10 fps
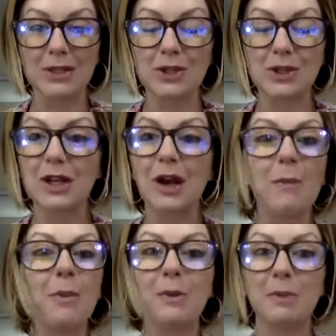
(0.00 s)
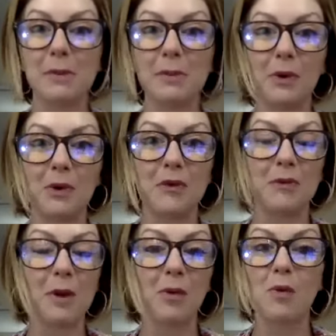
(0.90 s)
just a couple of people who have
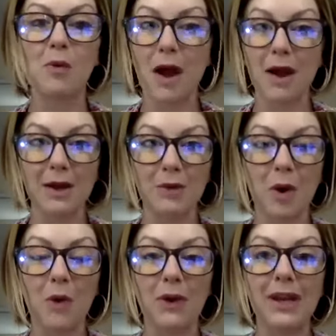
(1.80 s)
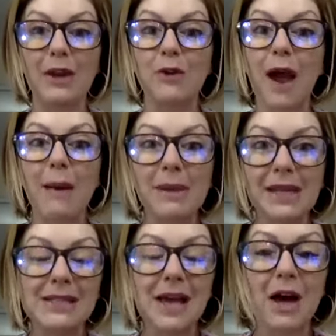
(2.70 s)
been rocking and rolling and grabbing
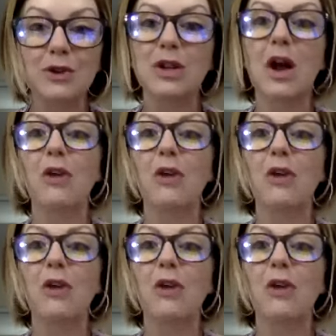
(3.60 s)
these $100